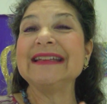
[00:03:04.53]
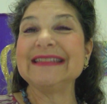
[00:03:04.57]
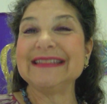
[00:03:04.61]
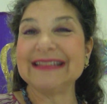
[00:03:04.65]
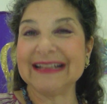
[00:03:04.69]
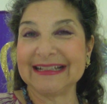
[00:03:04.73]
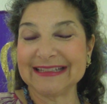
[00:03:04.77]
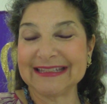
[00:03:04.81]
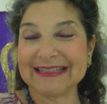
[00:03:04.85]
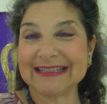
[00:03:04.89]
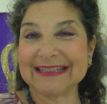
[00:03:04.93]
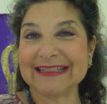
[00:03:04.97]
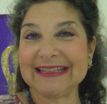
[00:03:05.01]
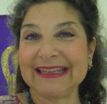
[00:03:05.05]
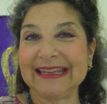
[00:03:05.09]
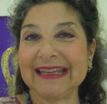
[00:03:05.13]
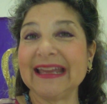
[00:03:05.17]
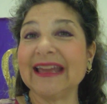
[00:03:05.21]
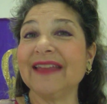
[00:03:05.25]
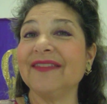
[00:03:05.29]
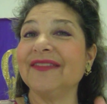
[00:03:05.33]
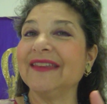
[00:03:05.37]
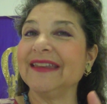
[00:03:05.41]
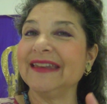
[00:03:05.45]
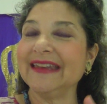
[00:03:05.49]
destiny
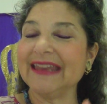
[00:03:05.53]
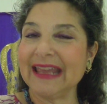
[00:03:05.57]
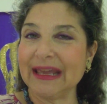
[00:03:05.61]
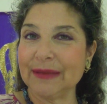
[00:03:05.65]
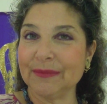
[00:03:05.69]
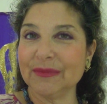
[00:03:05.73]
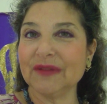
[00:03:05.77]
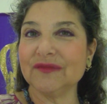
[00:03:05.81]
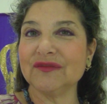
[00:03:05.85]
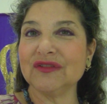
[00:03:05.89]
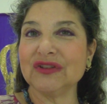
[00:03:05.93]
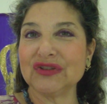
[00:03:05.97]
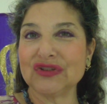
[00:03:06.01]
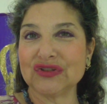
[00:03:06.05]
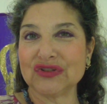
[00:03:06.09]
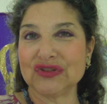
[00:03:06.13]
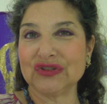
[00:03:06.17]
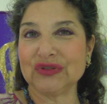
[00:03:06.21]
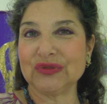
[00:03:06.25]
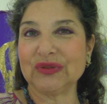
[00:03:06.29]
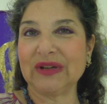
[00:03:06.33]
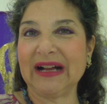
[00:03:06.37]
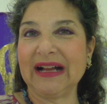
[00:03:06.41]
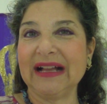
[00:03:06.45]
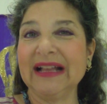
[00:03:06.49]
in the name of
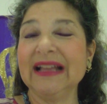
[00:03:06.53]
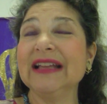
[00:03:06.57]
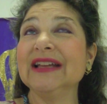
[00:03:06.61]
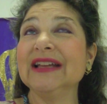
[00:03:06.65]
Yeshua.